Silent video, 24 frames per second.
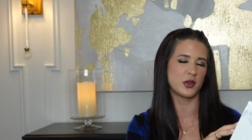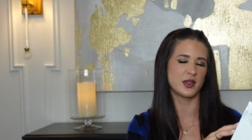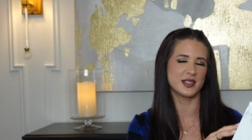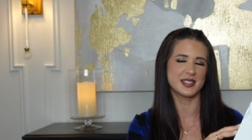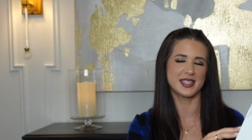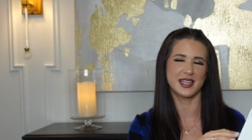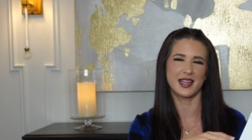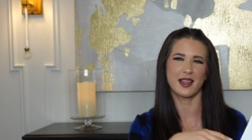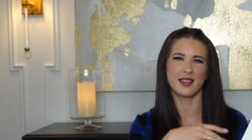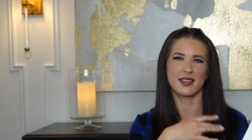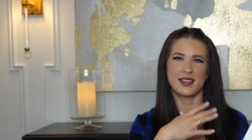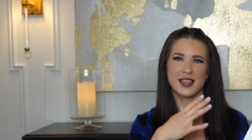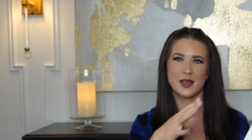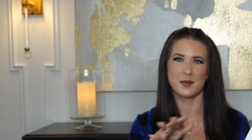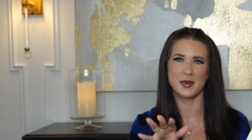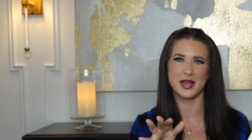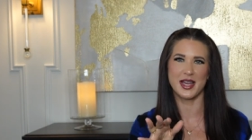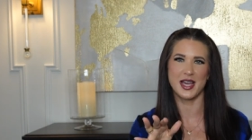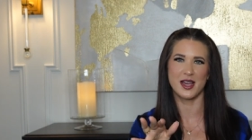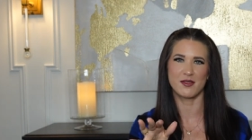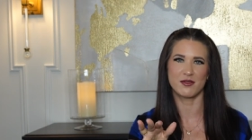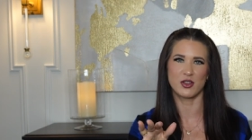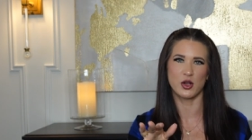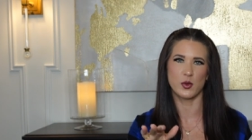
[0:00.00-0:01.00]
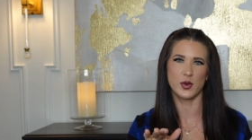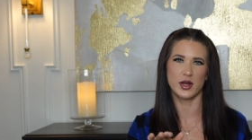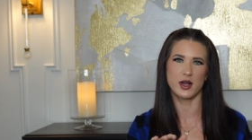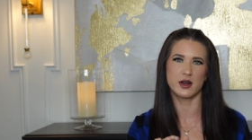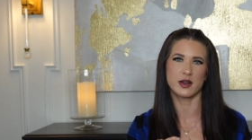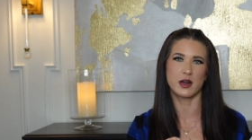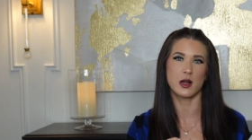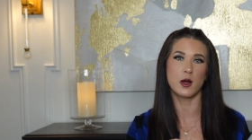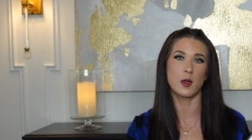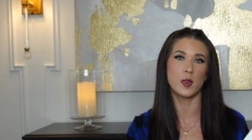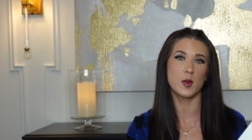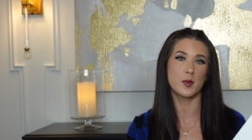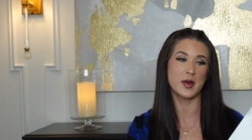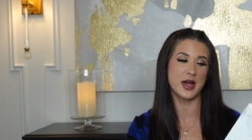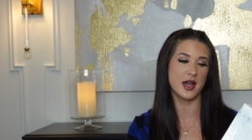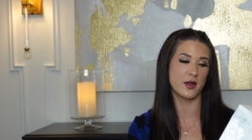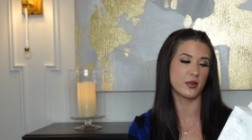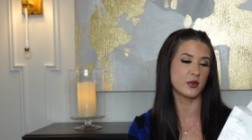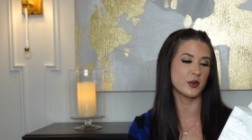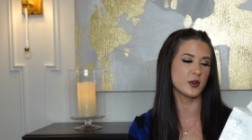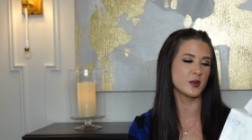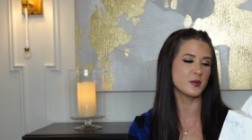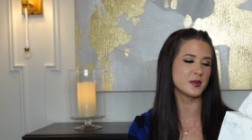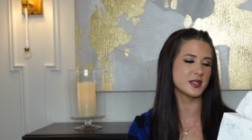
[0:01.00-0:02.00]
It's like a theme I have going on all the
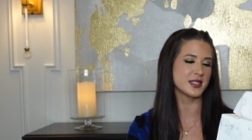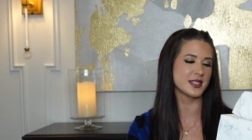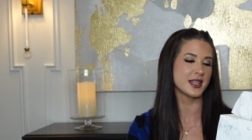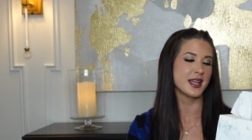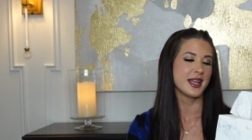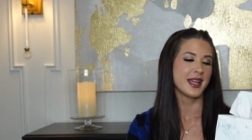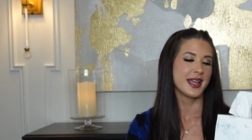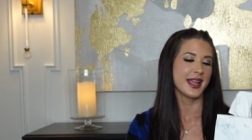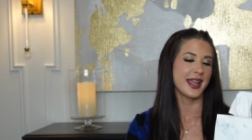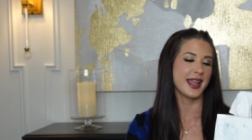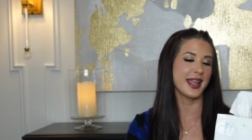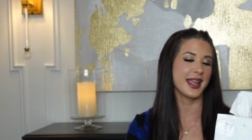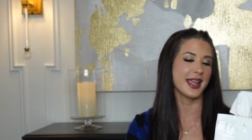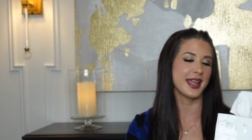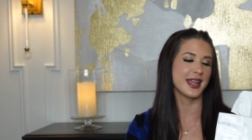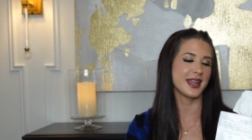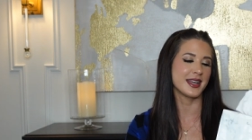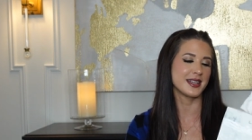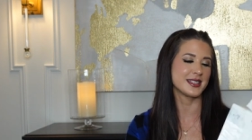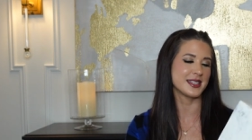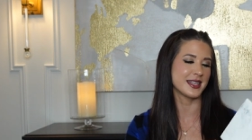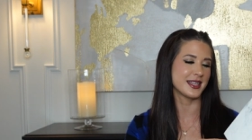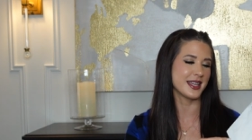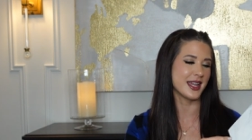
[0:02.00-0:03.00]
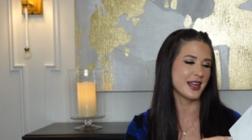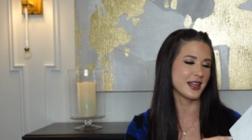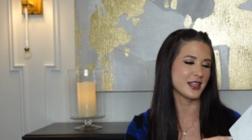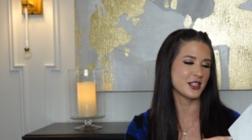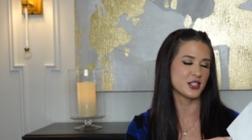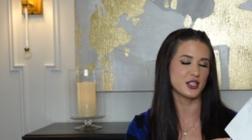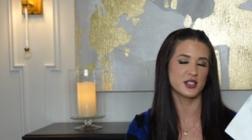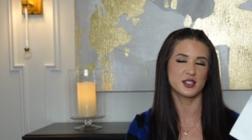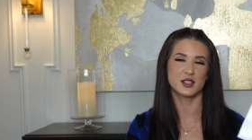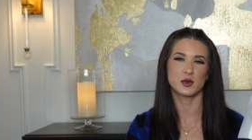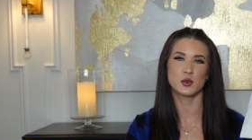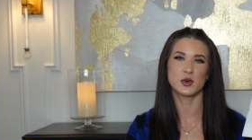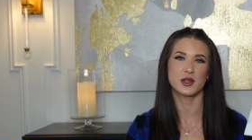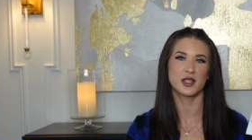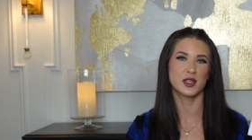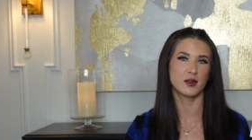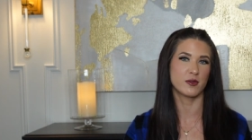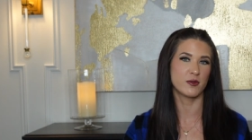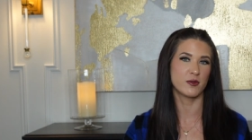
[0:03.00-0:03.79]
bathrooms. And again, it's just a really